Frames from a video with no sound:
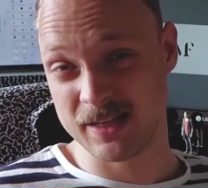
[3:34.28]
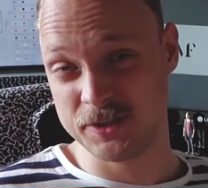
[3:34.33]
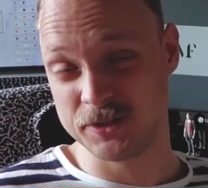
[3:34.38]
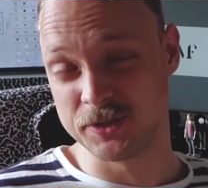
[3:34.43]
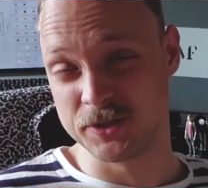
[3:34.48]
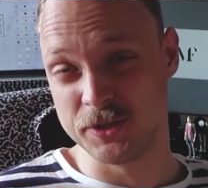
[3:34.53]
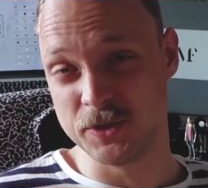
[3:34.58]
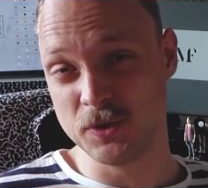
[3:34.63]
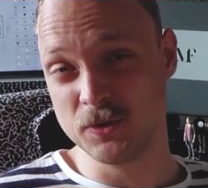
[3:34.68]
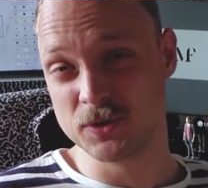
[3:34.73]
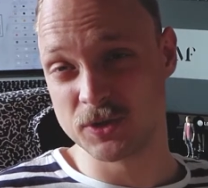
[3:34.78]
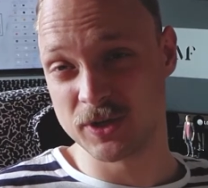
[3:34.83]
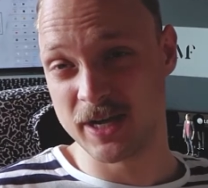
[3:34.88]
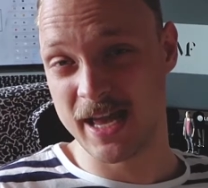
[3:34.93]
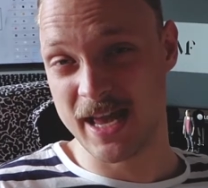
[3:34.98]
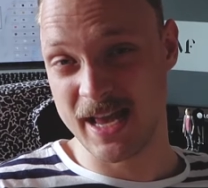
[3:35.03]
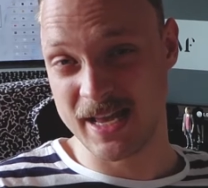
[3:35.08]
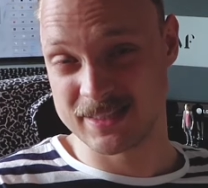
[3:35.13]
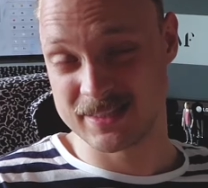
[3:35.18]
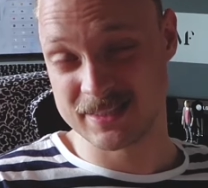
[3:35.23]
that your user
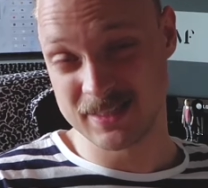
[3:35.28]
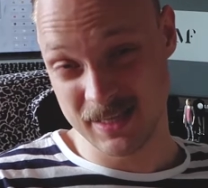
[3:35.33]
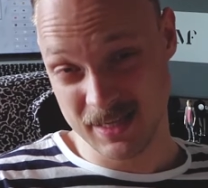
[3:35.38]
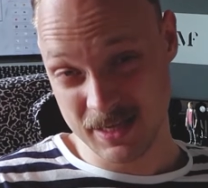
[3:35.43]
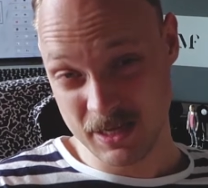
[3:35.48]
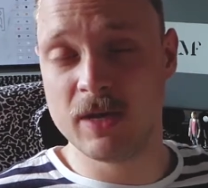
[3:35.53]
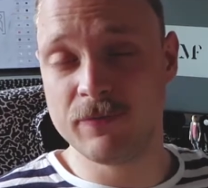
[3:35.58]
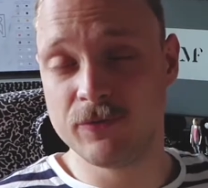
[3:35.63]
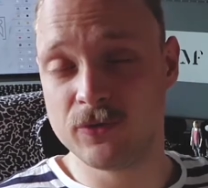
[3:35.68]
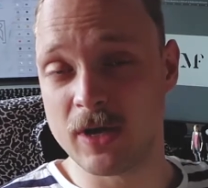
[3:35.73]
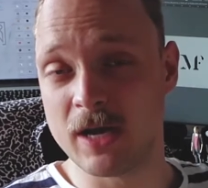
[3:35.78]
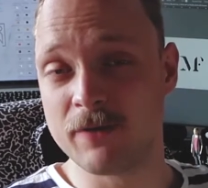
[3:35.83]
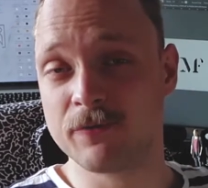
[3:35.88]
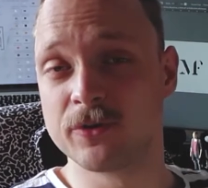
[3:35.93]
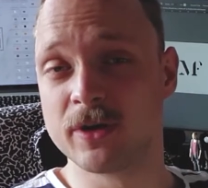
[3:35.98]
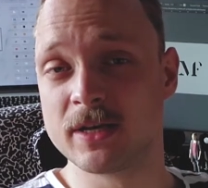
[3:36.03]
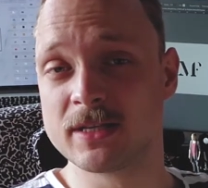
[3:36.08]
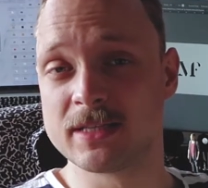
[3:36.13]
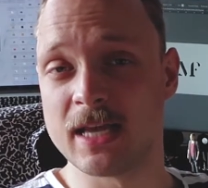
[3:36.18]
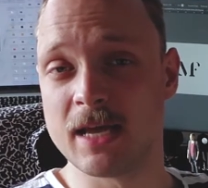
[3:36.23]
has. If you have,
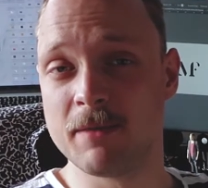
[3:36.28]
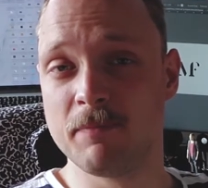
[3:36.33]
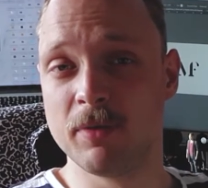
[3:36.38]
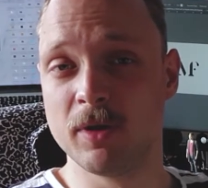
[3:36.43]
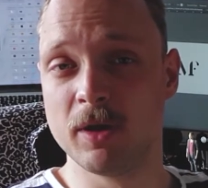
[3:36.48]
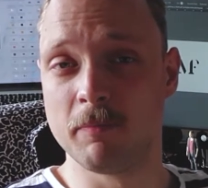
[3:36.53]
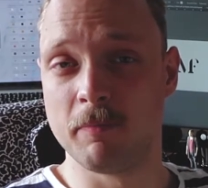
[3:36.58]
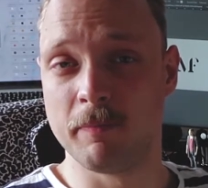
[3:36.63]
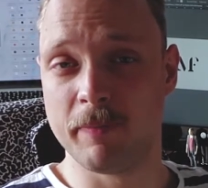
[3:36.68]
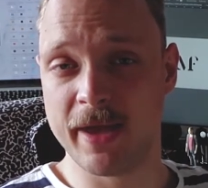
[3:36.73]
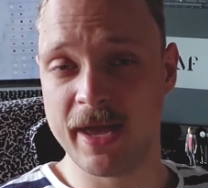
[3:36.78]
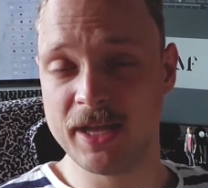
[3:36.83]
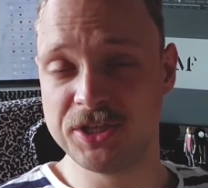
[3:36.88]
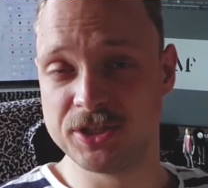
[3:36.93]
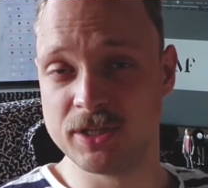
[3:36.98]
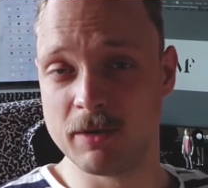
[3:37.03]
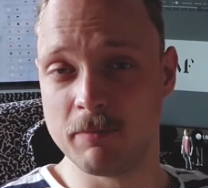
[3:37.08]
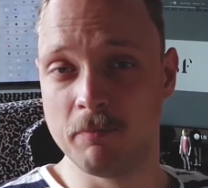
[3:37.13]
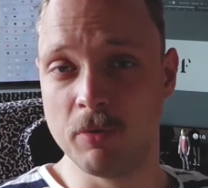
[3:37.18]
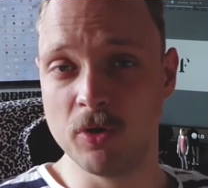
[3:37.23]
for example, a
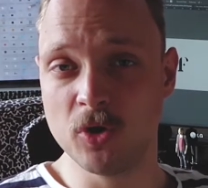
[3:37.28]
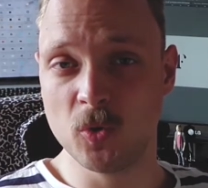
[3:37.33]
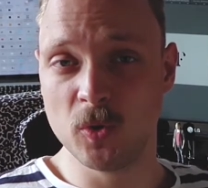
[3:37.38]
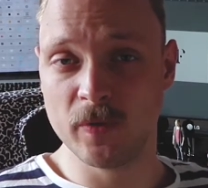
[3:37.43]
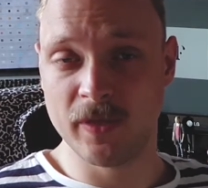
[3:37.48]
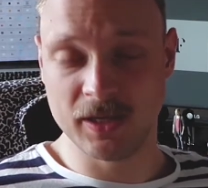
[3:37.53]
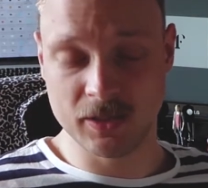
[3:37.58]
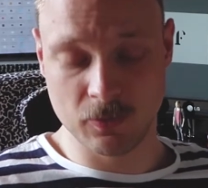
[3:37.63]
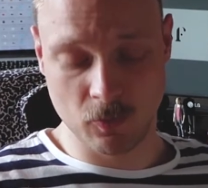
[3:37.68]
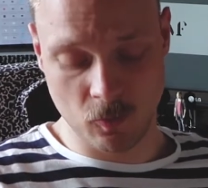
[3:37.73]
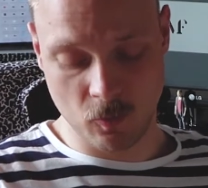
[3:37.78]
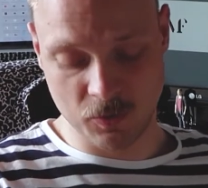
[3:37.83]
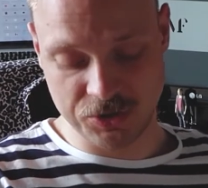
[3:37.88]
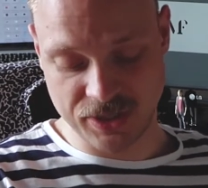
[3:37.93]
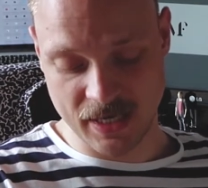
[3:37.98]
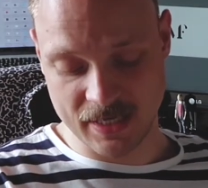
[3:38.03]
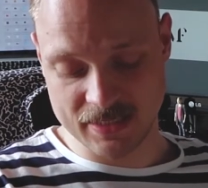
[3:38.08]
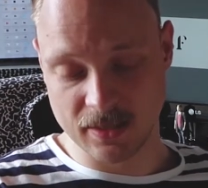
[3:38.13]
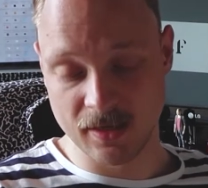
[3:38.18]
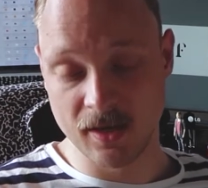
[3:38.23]
page in a book
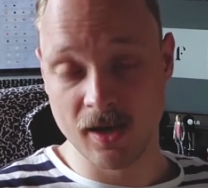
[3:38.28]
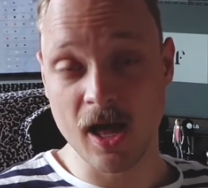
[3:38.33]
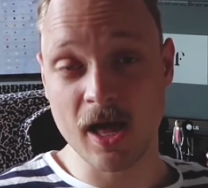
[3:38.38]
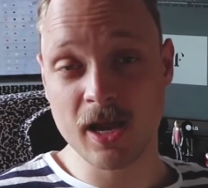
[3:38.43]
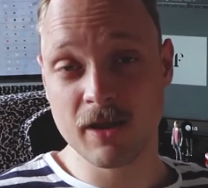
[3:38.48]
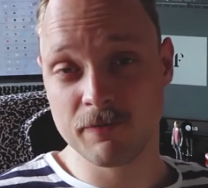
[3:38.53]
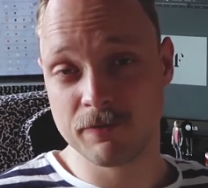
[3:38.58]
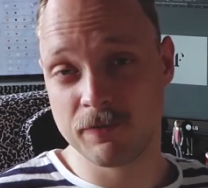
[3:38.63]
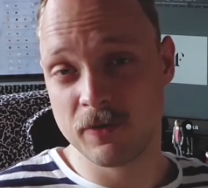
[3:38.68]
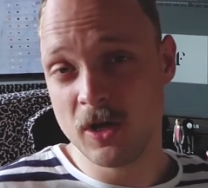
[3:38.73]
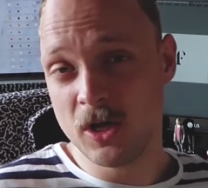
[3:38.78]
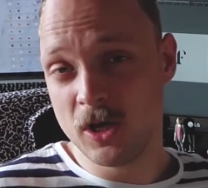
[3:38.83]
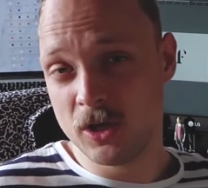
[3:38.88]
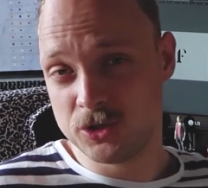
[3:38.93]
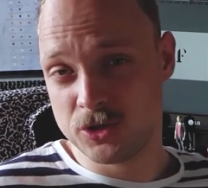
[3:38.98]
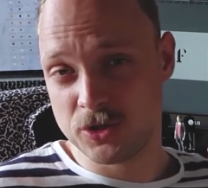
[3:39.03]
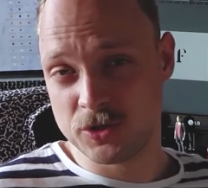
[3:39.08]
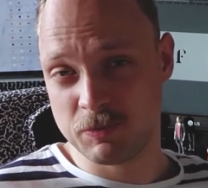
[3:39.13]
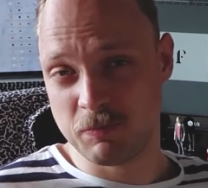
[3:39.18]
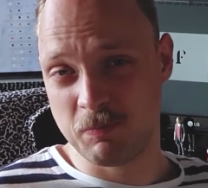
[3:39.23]
which has a lot of
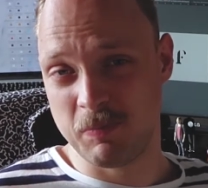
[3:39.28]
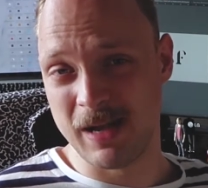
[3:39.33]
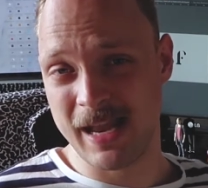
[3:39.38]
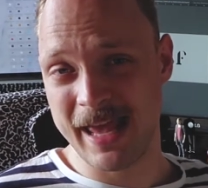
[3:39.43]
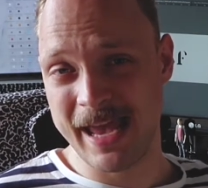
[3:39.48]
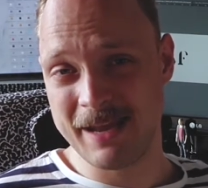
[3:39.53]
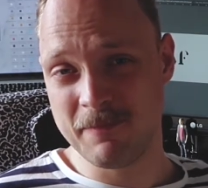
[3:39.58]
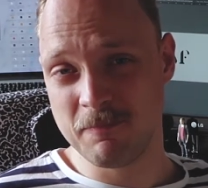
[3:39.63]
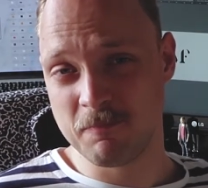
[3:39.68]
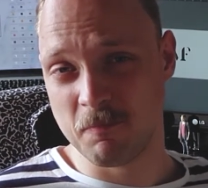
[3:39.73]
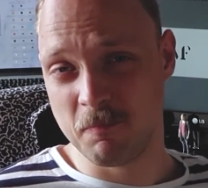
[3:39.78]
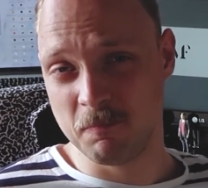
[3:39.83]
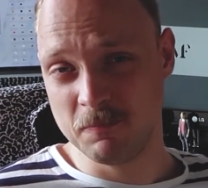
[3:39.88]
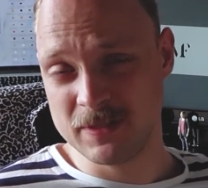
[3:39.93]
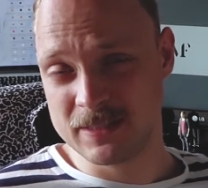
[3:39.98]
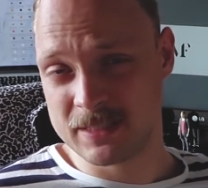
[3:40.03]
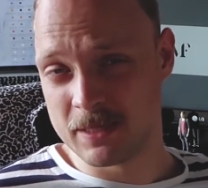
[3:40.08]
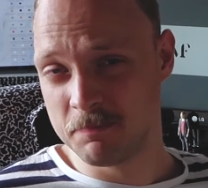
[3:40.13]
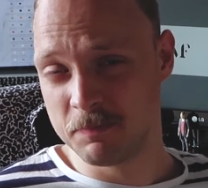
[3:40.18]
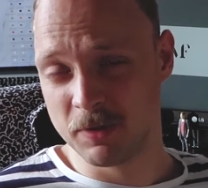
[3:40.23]
just plain,
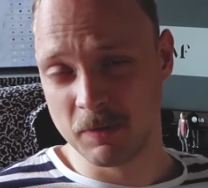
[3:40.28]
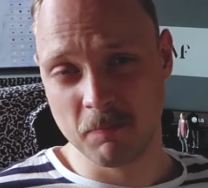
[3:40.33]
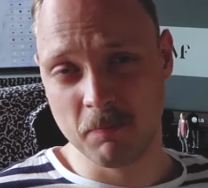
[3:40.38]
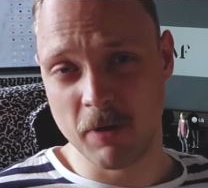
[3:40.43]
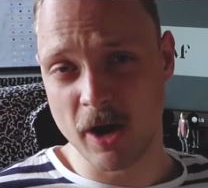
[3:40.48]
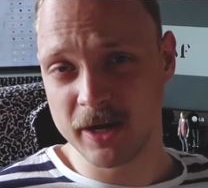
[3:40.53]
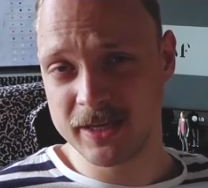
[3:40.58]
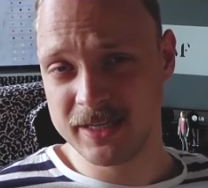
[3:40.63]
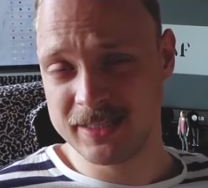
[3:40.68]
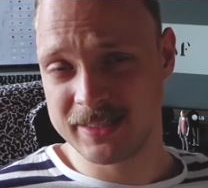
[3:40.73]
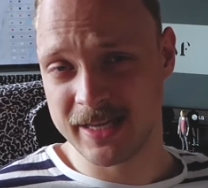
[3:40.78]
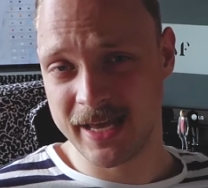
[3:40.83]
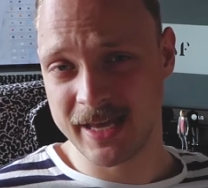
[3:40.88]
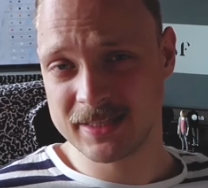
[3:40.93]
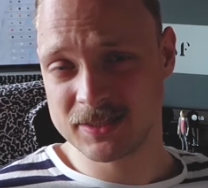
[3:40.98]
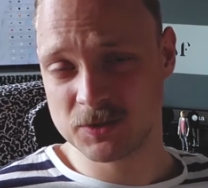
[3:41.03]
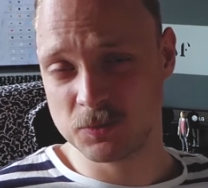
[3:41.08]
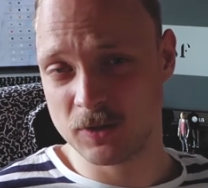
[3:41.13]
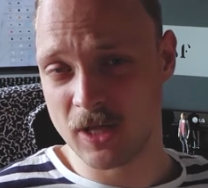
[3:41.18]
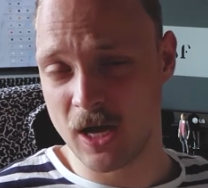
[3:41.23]
simple body
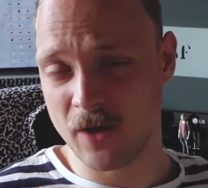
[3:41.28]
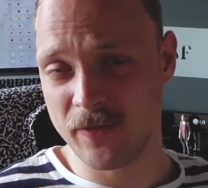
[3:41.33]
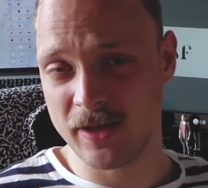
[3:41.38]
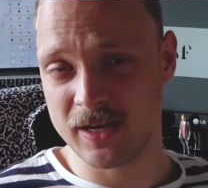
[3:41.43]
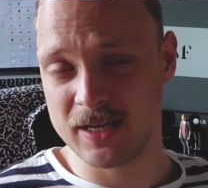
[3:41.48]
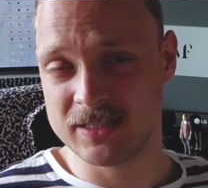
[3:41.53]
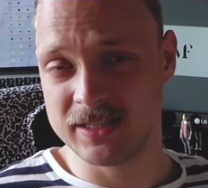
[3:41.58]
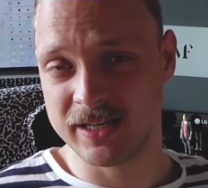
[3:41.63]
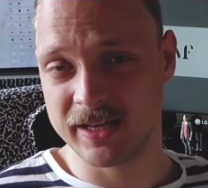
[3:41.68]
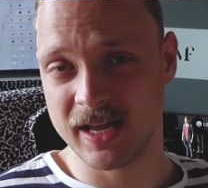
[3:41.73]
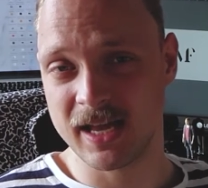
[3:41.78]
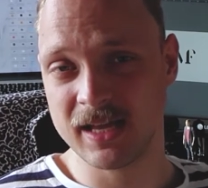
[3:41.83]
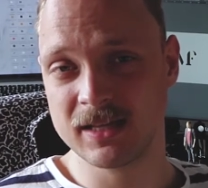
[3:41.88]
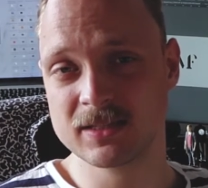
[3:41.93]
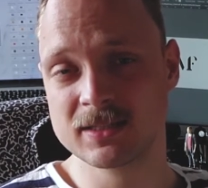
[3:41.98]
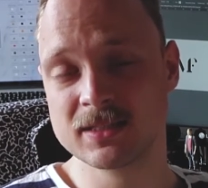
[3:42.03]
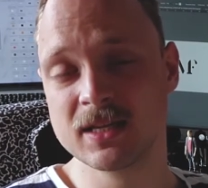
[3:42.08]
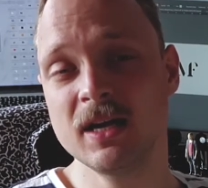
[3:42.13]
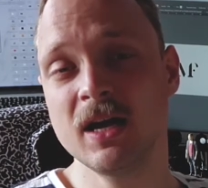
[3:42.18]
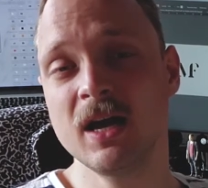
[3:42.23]
text without anything
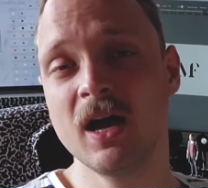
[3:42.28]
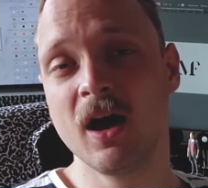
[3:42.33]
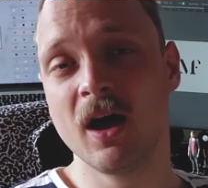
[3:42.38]
else,